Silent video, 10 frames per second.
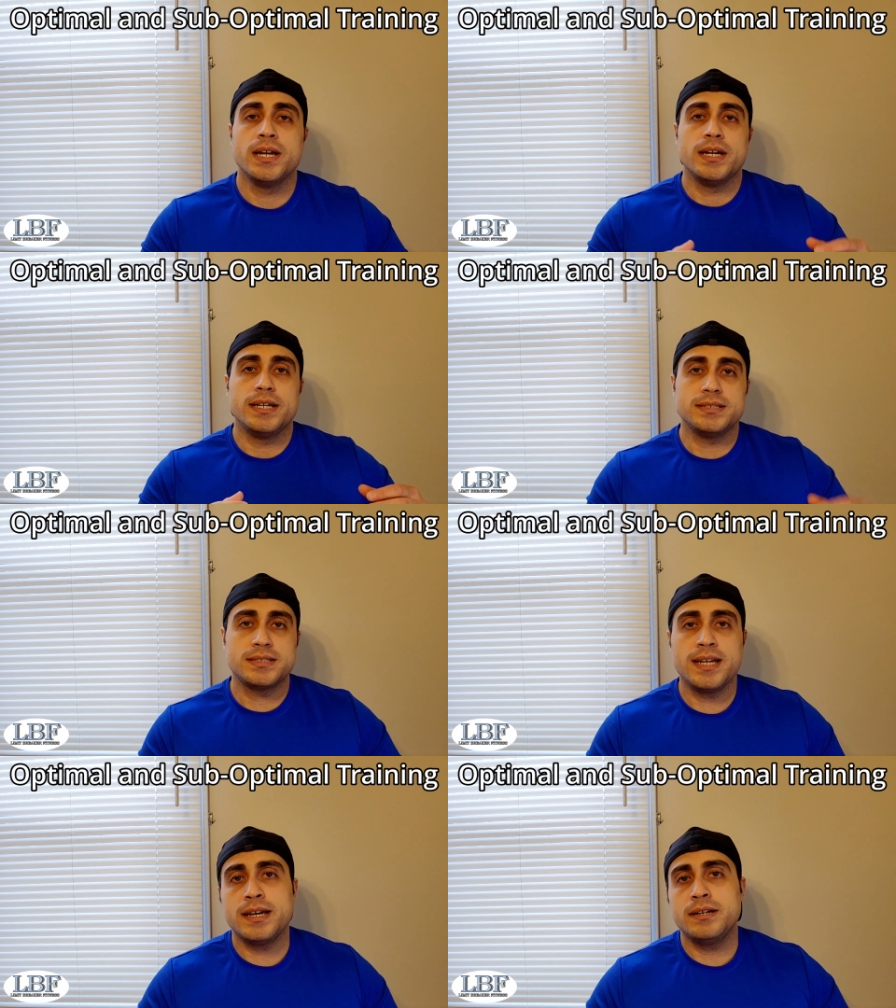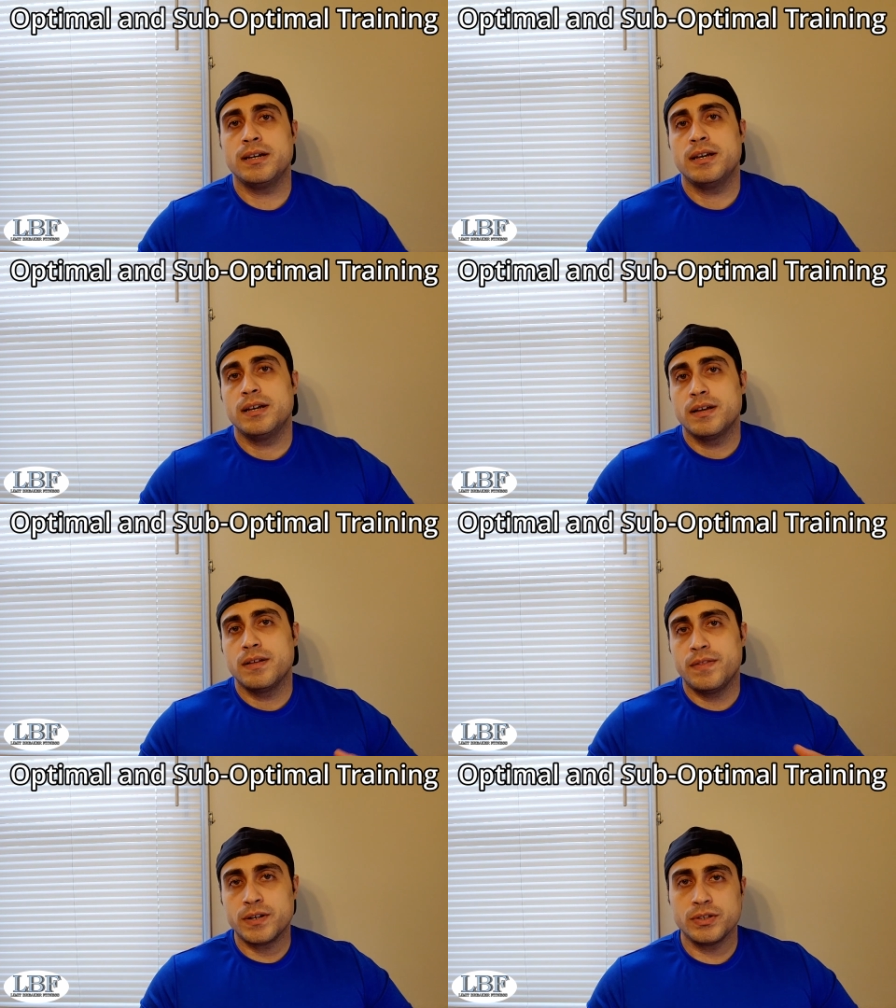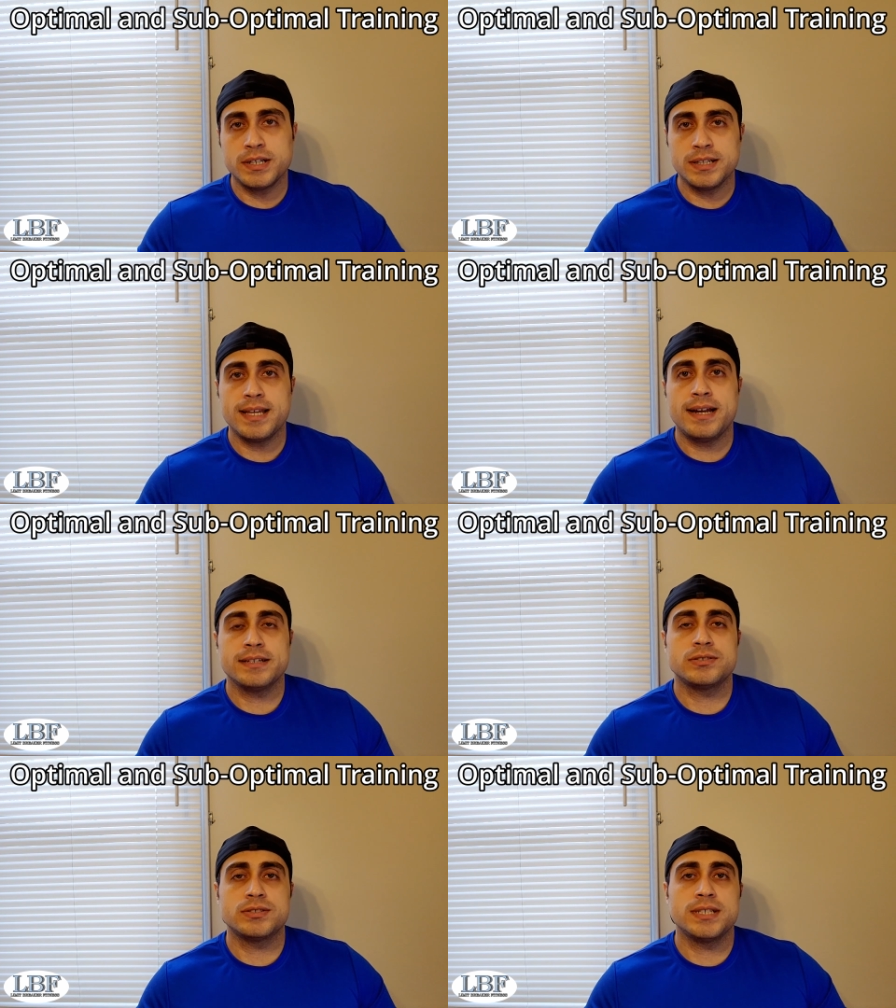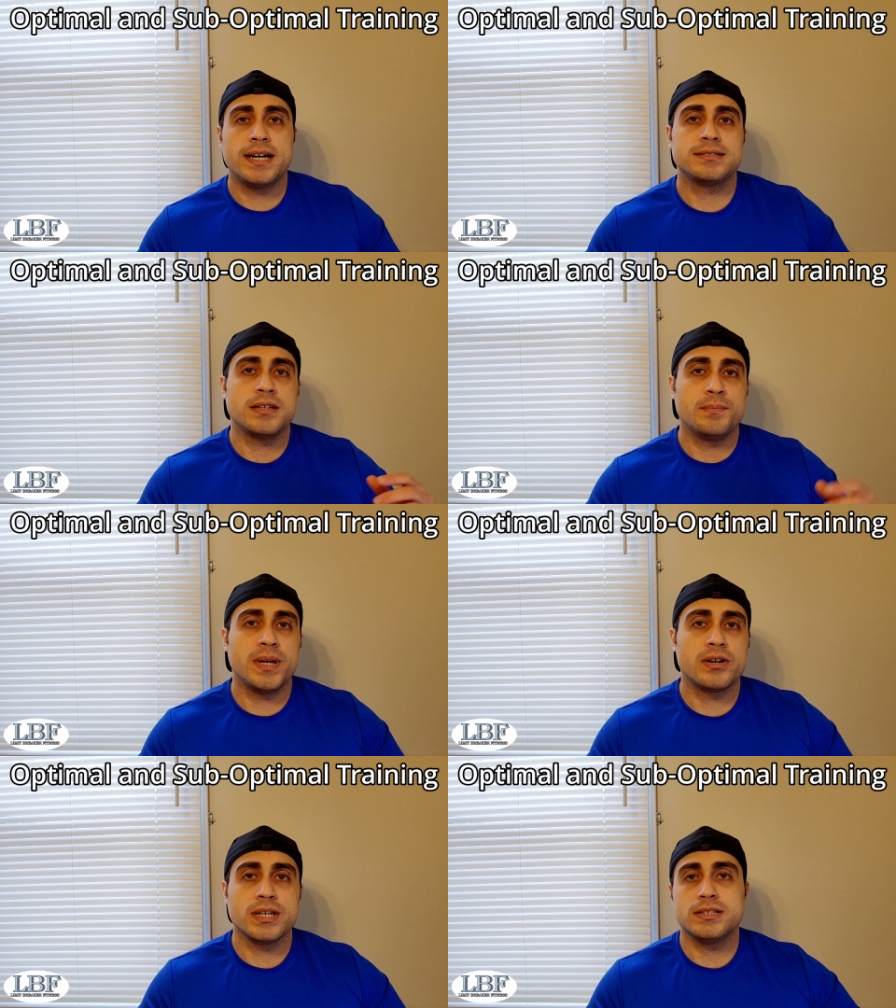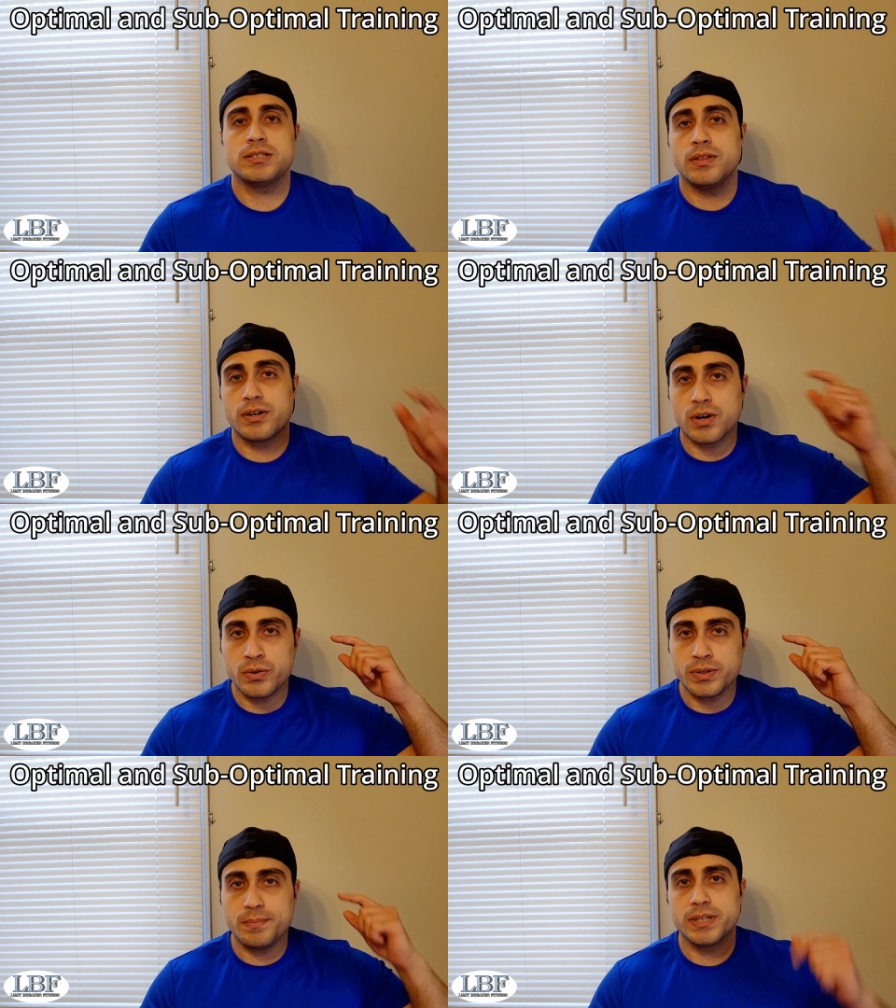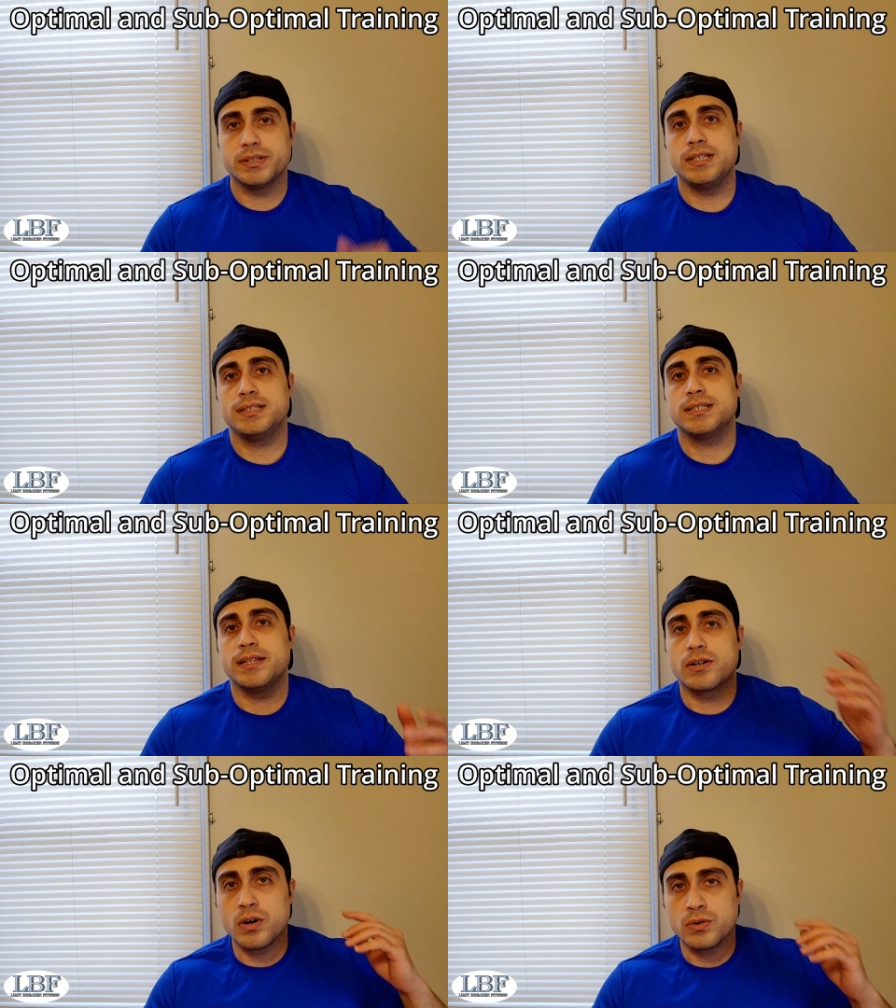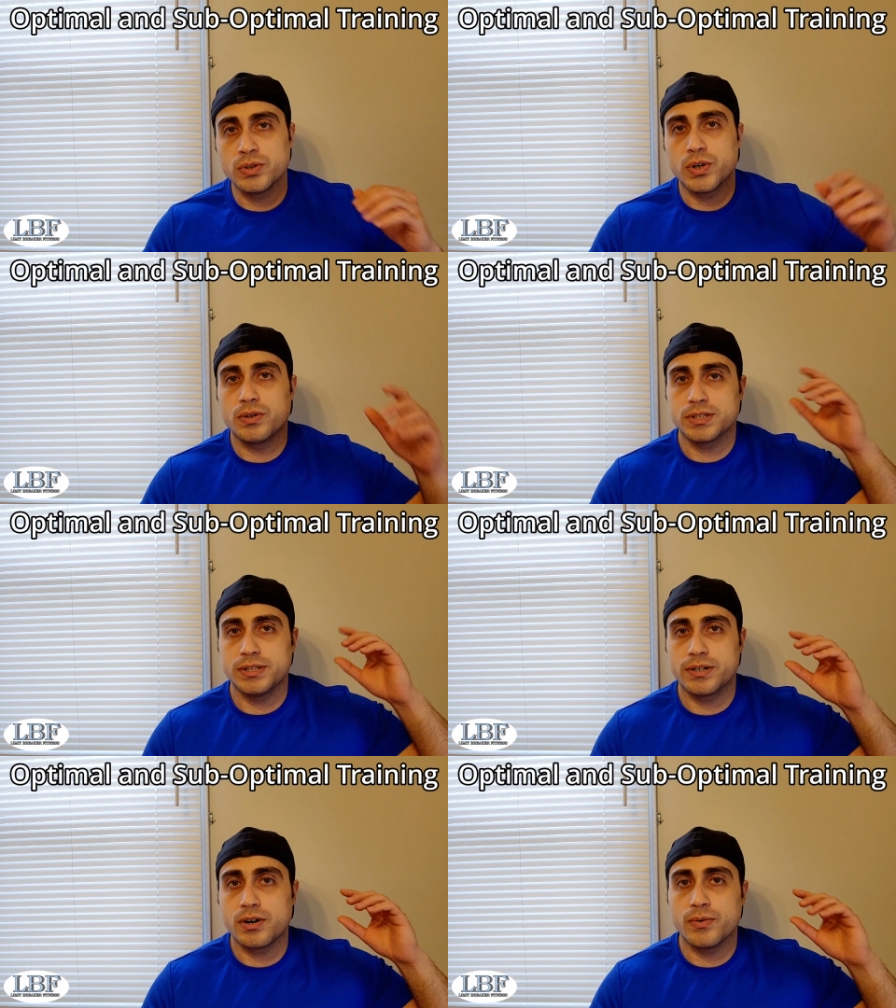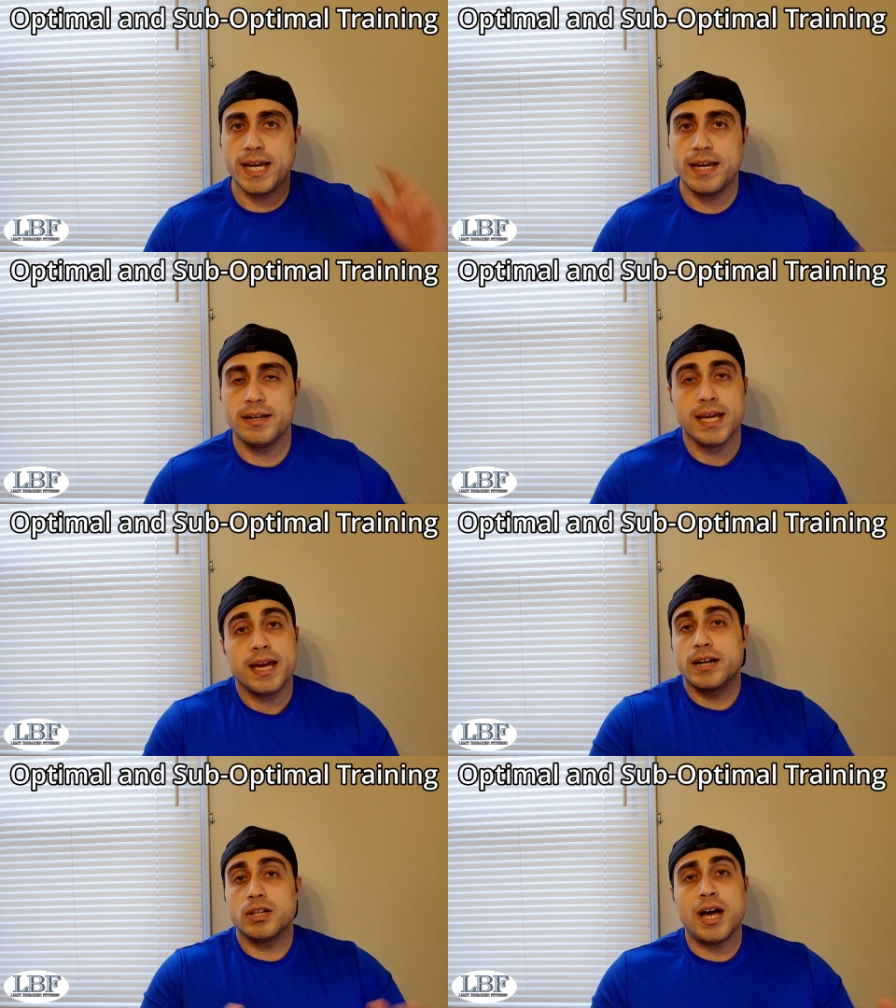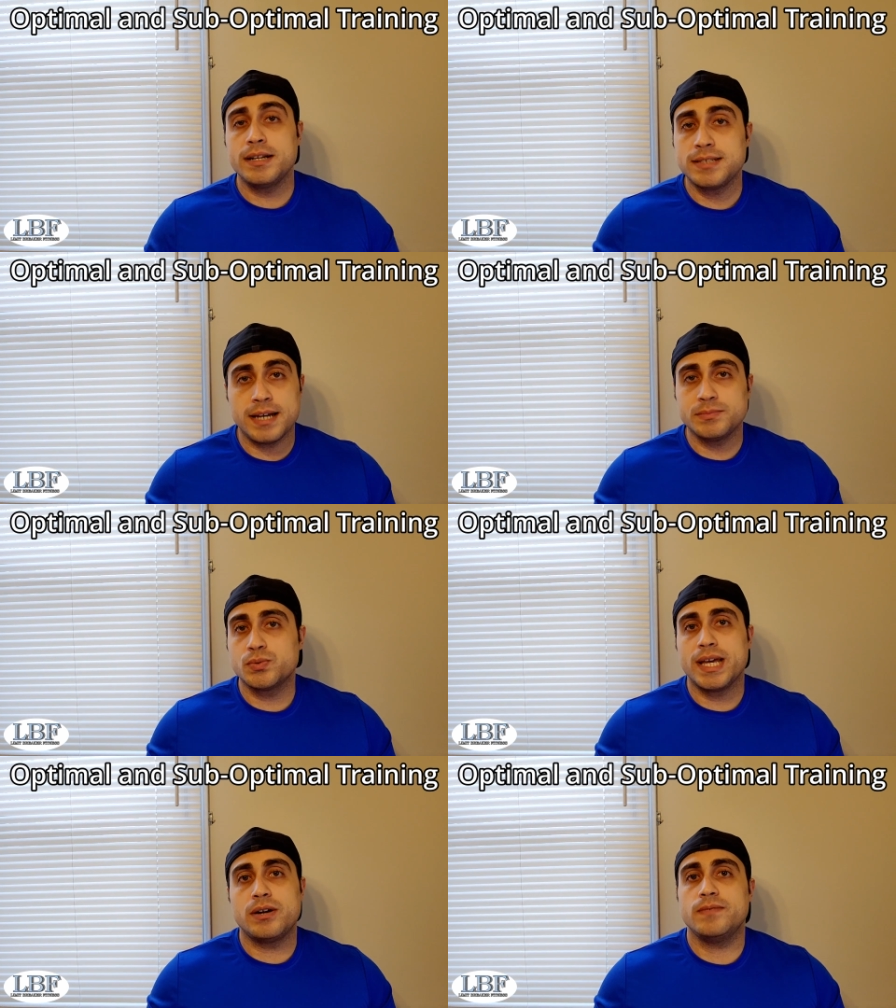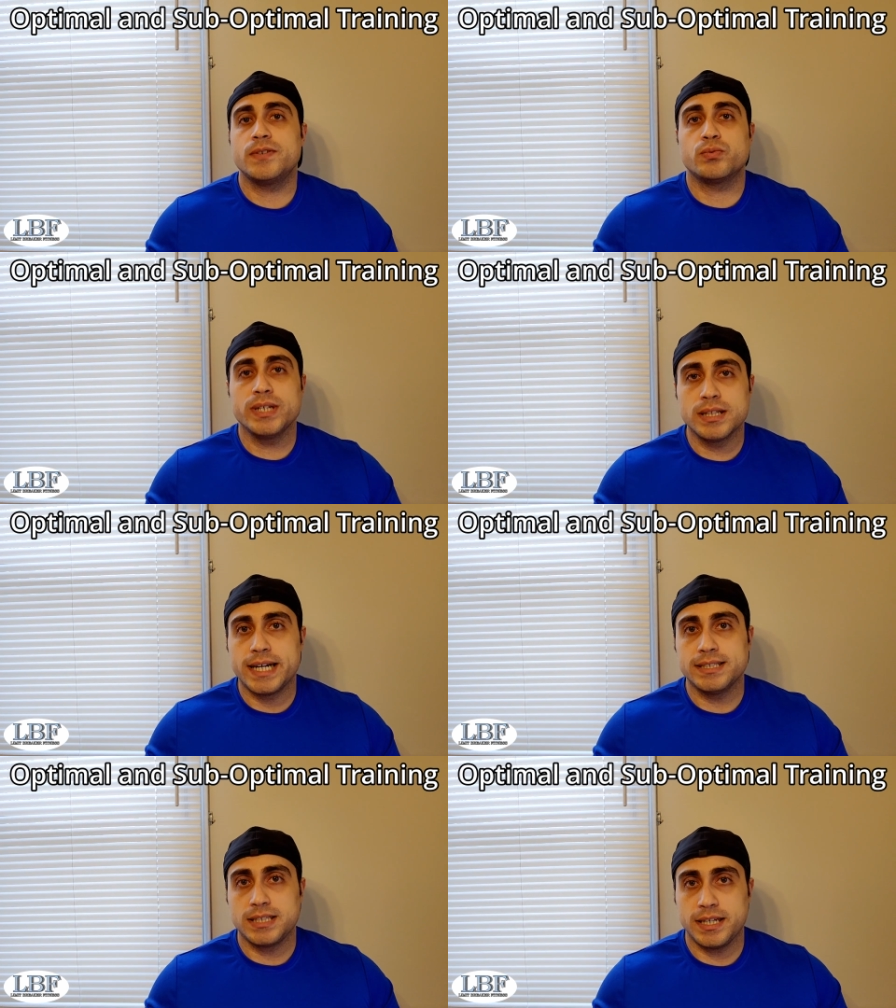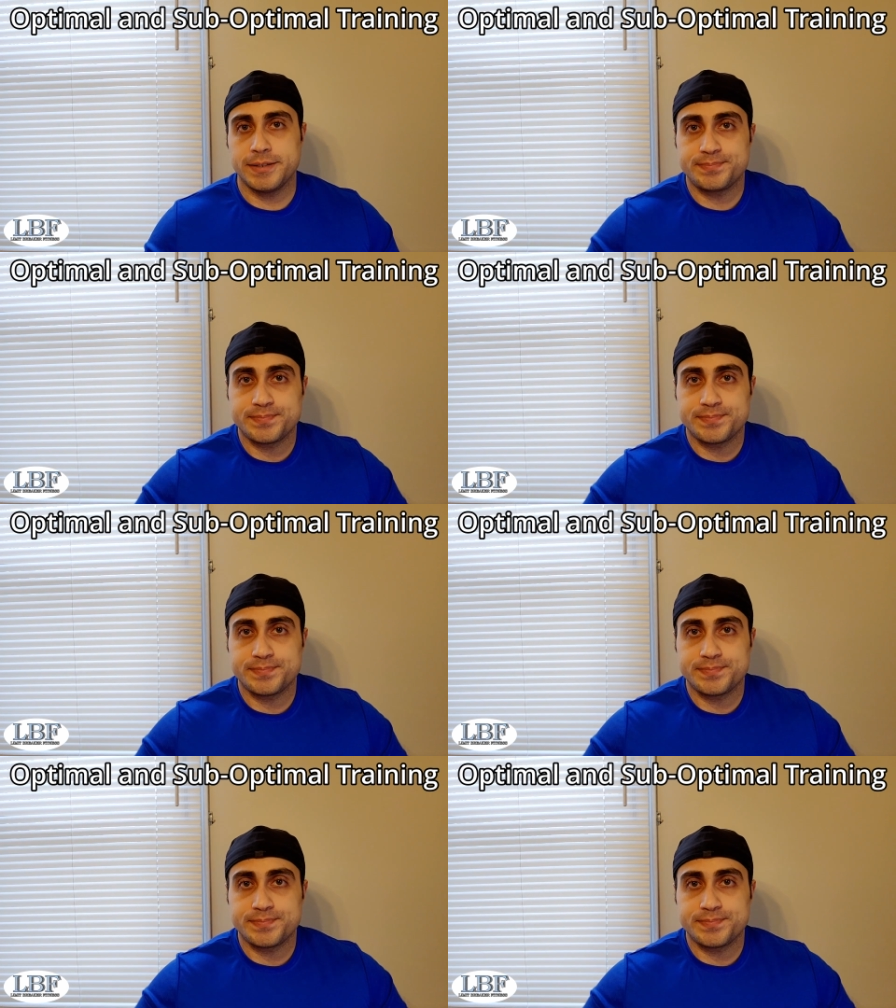Instead, they're looking at that exercise and comparing it to their own abilities and their own goals in their own head. And a lot of times without even realizing it.